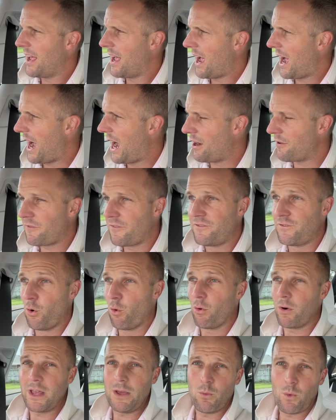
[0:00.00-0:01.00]
are
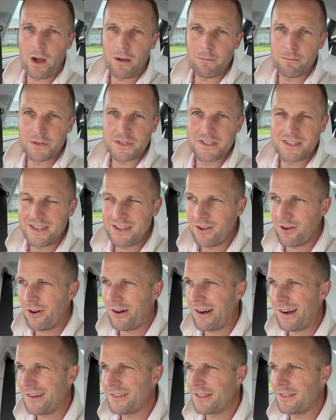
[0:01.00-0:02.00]
41%
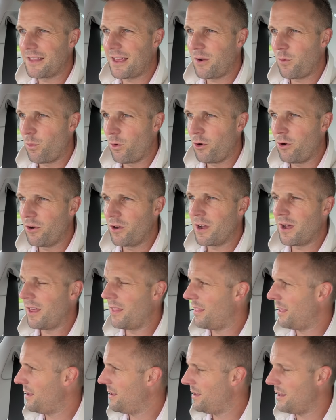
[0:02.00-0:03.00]
higher than they were
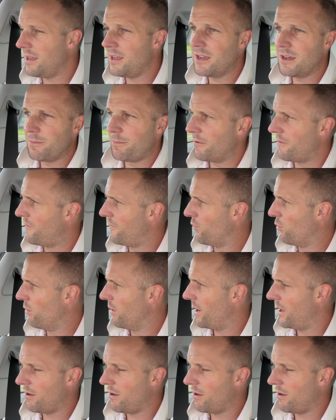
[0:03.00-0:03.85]
the year before.